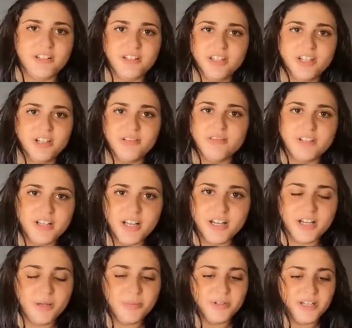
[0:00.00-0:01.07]
you know,
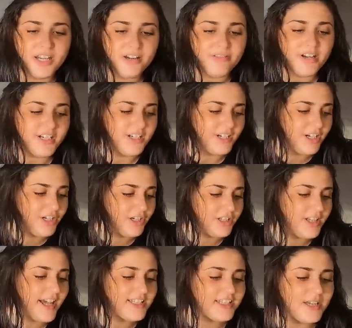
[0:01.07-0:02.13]
cut up and get ready to
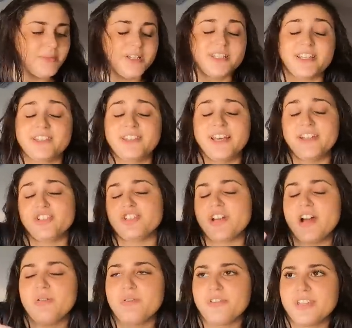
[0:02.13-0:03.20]
cook. Last time I said that
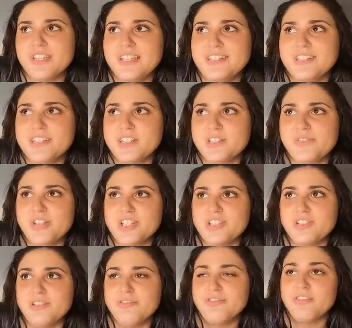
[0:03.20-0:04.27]
trout were the easiest fish
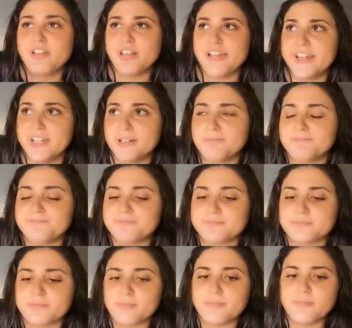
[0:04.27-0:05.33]
to fillet,
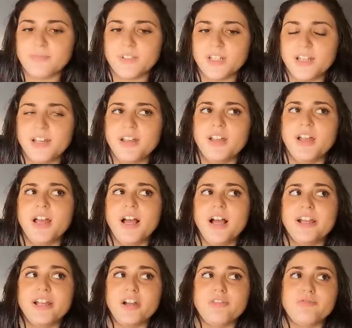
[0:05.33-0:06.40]

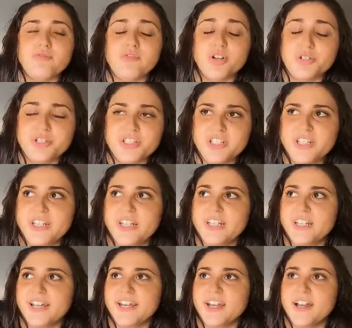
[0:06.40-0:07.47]
I got roasted
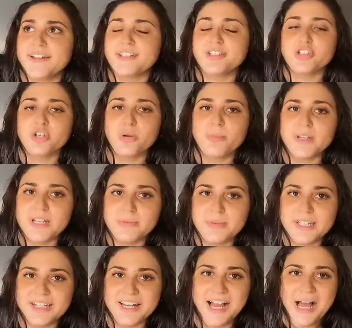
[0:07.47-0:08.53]
and I got so many
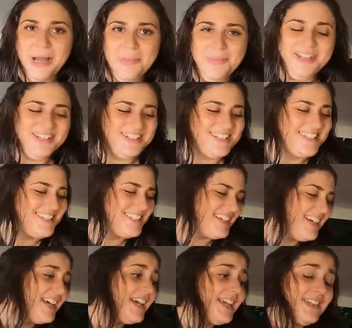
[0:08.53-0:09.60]
mean comments.
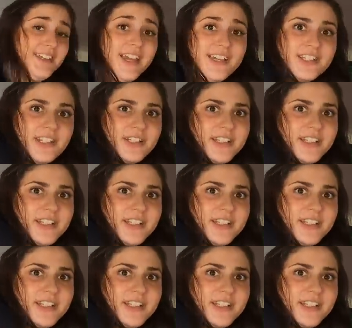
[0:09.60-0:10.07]
Yes,